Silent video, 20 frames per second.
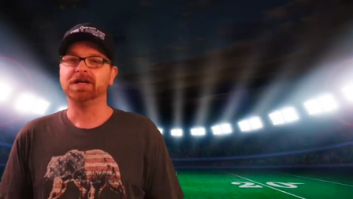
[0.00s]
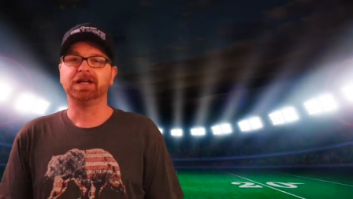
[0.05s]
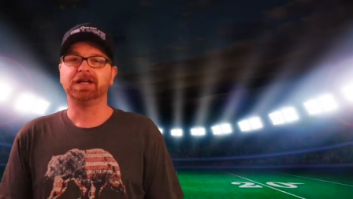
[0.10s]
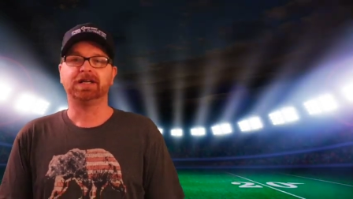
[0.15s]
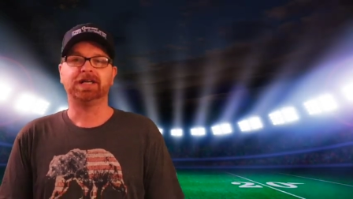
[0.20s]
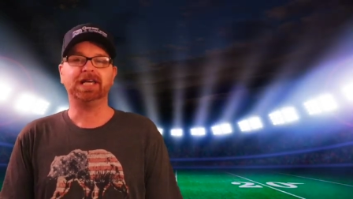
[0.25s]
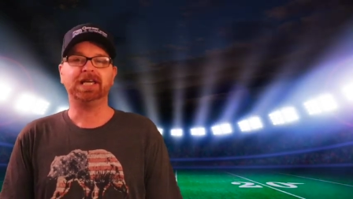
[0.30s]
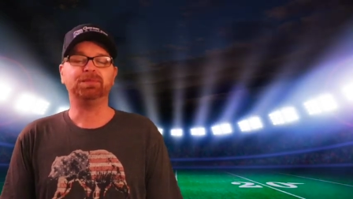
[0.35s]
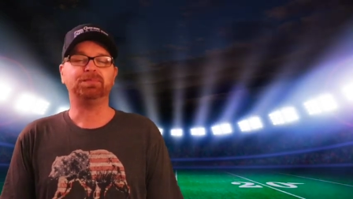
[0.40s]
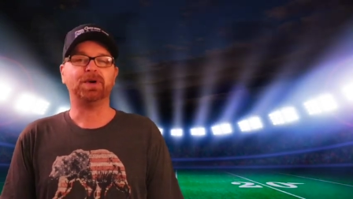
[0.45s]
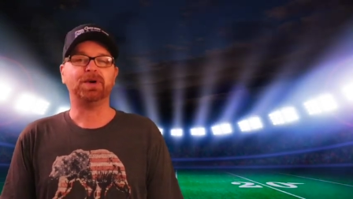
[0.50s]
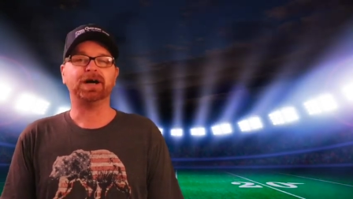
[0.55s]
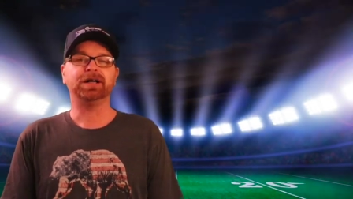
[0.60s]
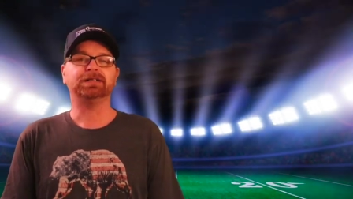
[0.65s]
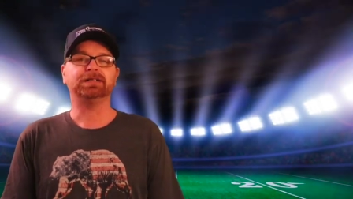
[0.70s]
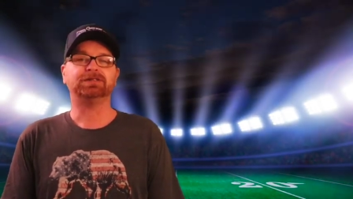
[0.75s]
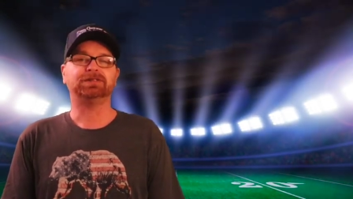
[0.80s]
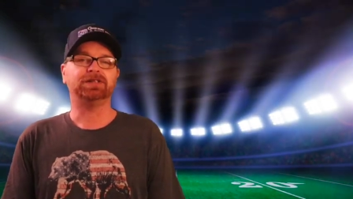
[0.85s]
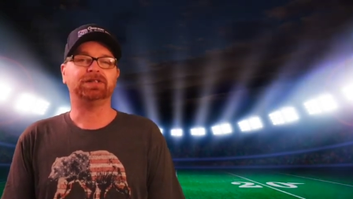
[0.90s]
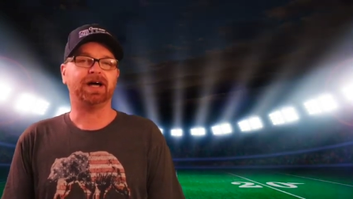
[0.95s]
keep
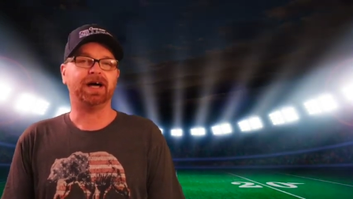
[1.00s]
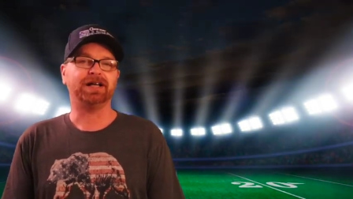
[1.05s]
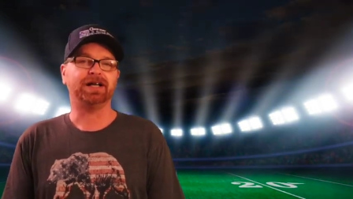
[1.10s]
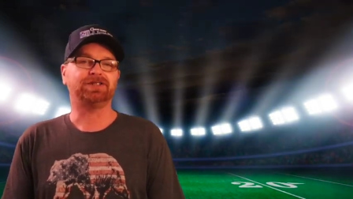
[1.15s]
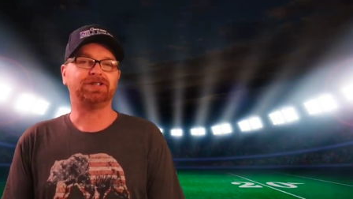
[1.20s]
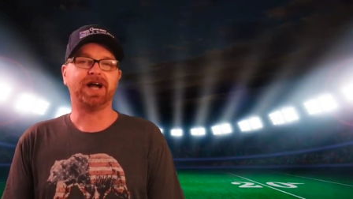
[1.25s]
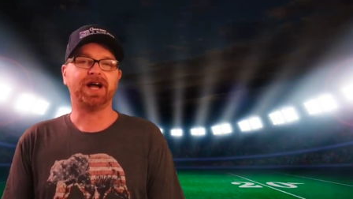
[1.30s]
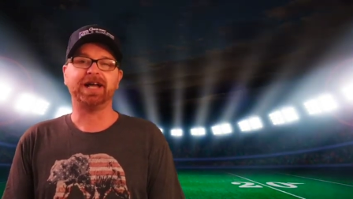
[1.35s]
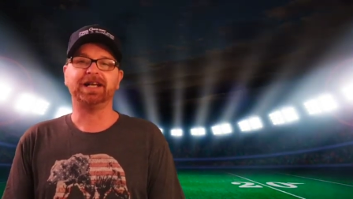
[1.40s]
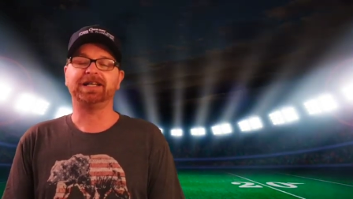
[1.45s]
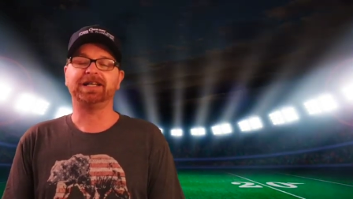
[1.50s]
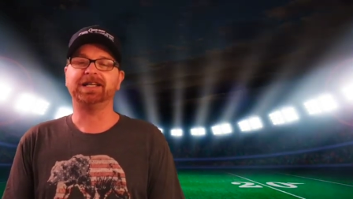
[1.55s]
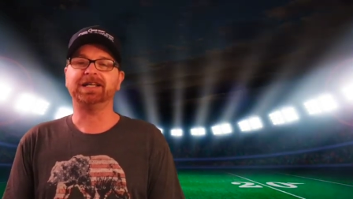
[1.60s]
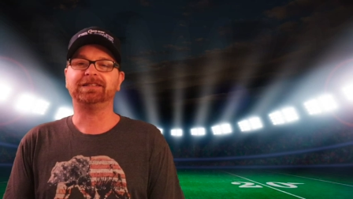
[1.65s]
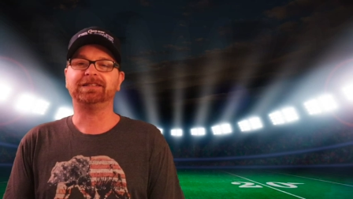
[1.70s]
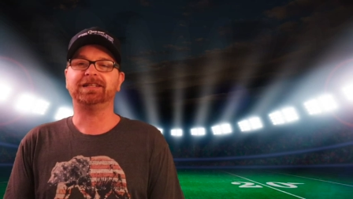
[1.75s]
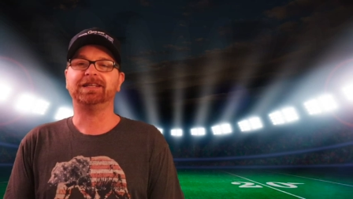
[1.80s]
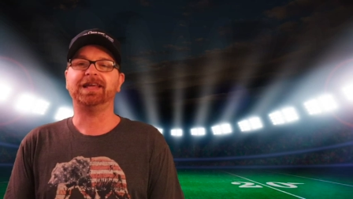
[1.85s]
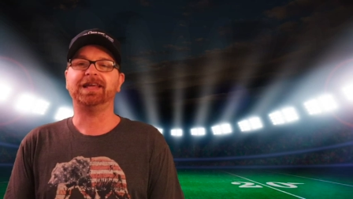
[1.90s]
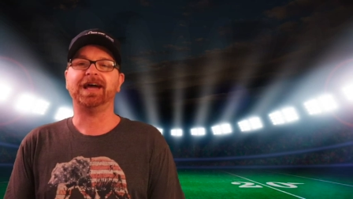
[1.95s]
on uh, trying to
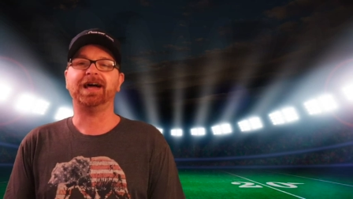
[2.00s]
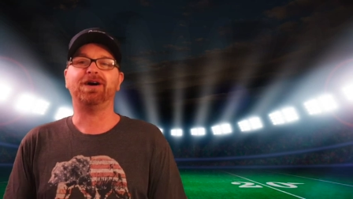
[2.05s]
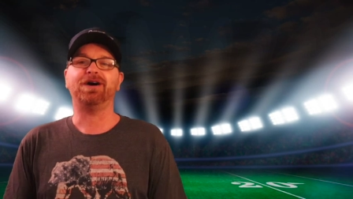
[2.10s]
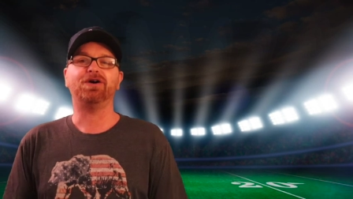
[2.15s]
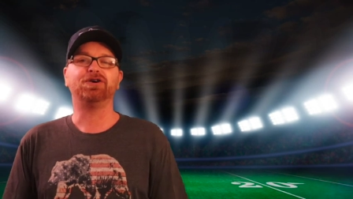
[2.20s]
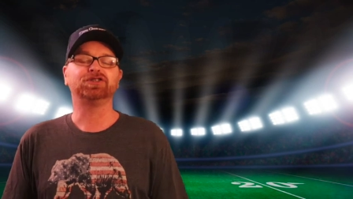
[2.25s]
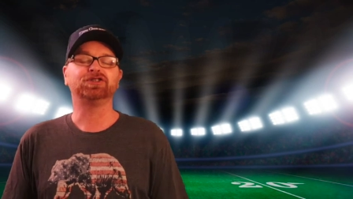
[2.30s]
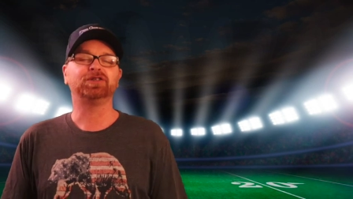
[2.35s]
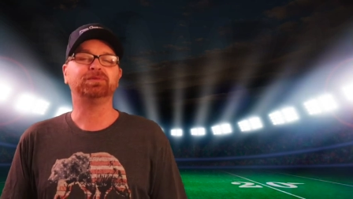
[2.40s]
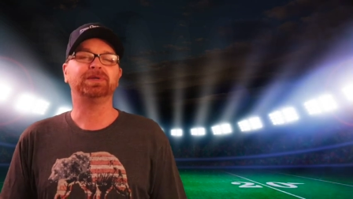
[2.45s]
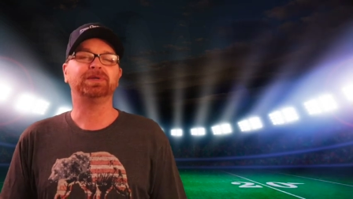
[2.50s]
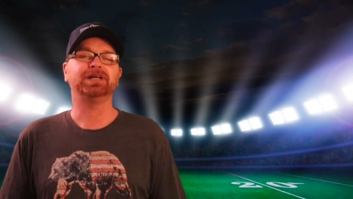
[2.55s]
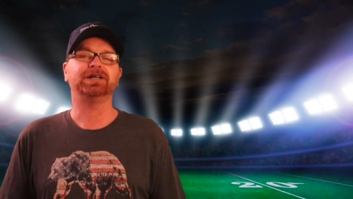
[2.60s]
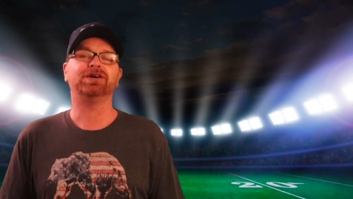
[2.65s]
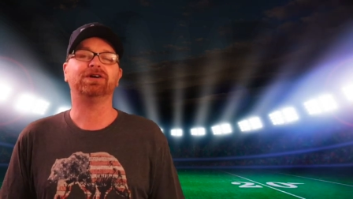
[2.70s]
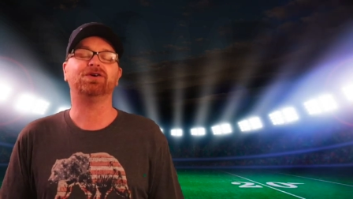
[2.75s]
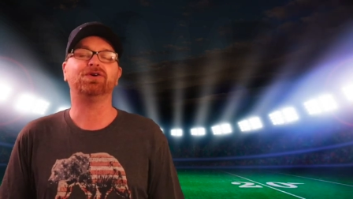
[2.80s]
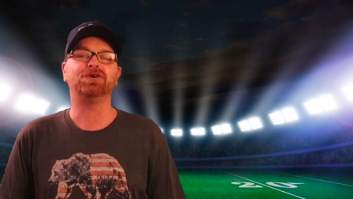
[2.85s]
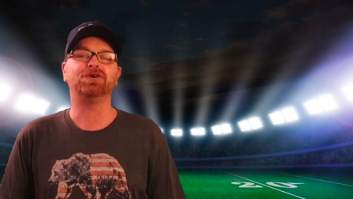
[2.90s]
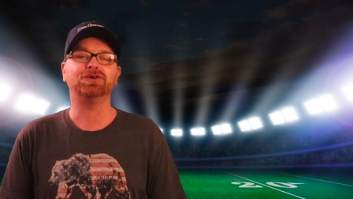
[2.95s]
get to that ultimate
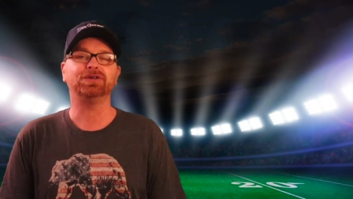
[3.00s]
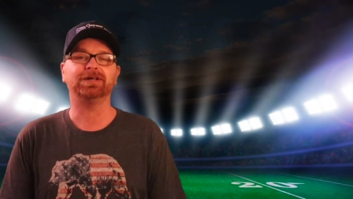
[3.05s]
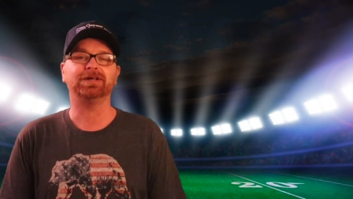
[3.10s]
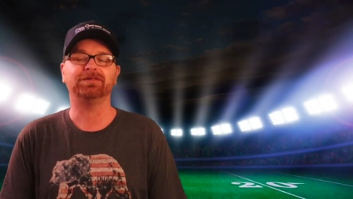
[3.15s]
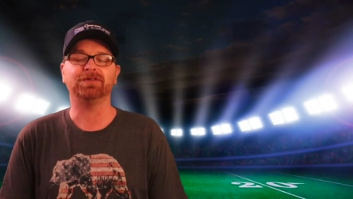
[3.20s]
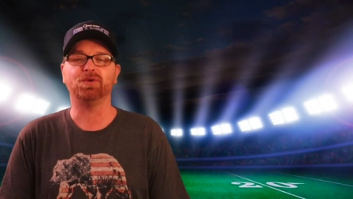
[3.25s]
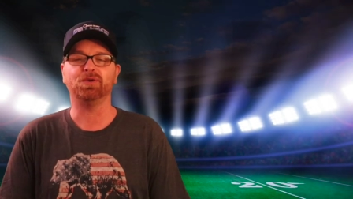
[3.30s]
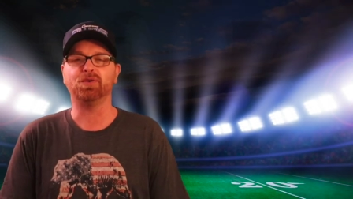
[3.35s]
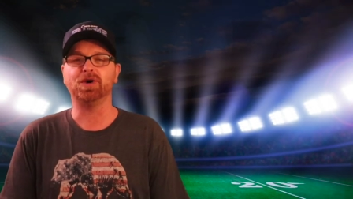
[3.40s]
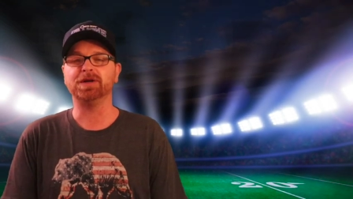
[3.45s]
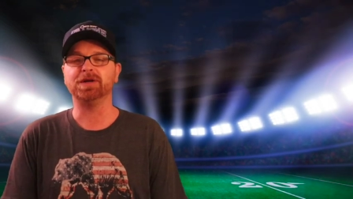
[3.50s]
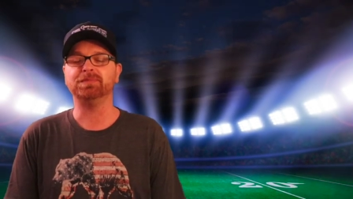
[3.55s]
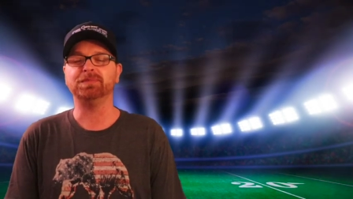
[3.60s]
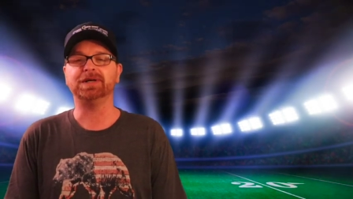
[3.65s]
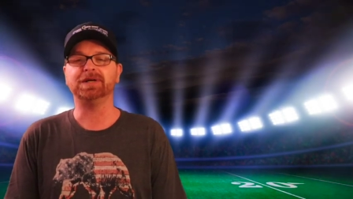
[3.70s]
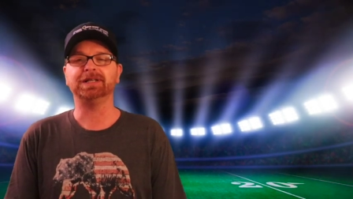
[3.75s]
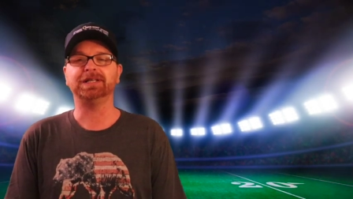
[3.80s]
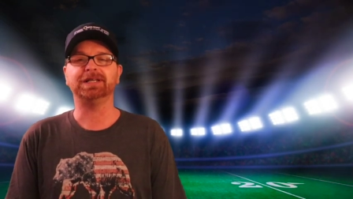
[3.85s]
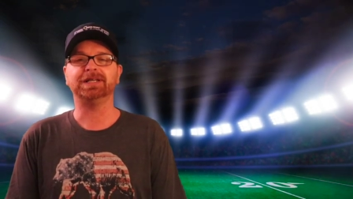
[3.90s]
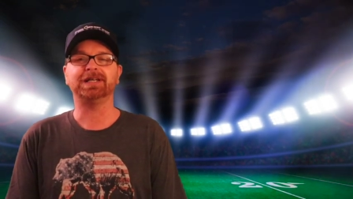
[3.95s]
goal of the $1
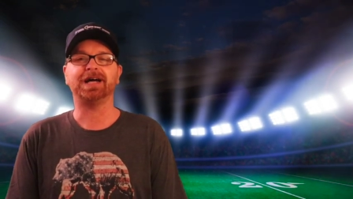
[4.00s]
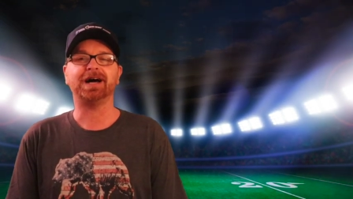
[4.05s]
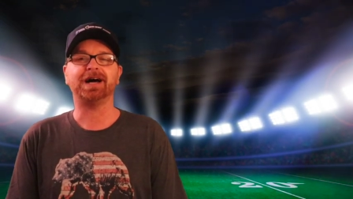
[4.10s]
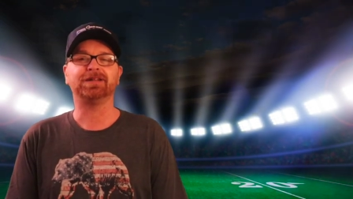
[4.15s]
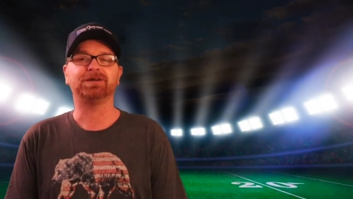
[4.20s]
million